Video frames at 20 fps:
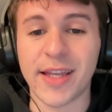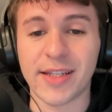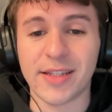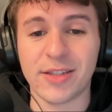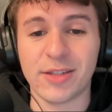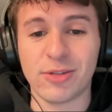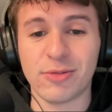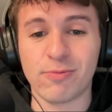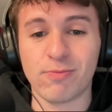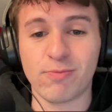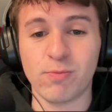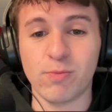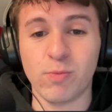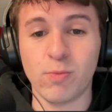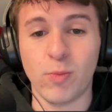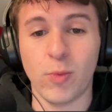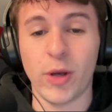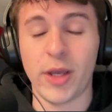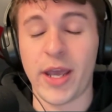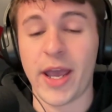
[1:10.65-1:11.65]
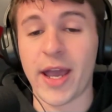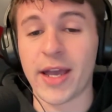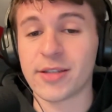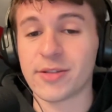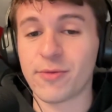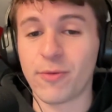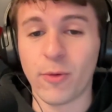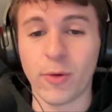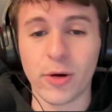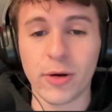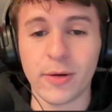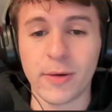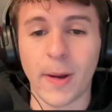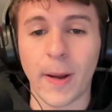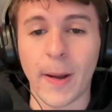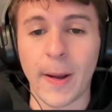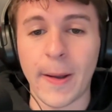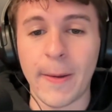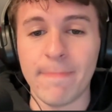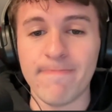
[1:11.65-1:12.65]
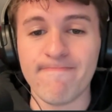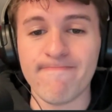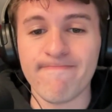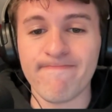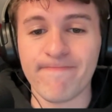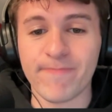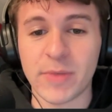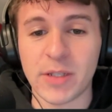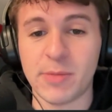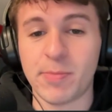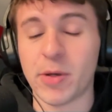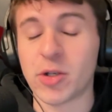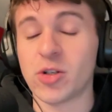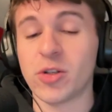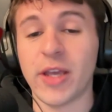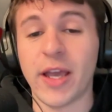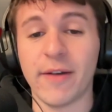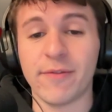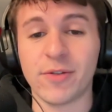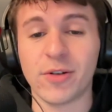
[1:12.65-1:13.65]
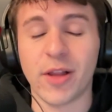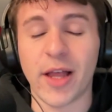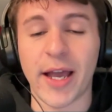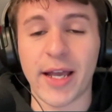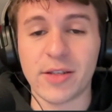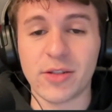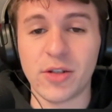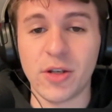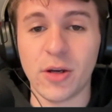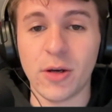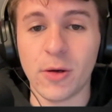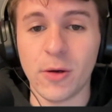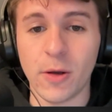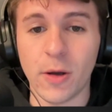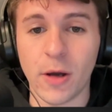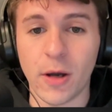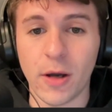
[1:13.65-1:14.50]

that's what you ask for, especially after last year.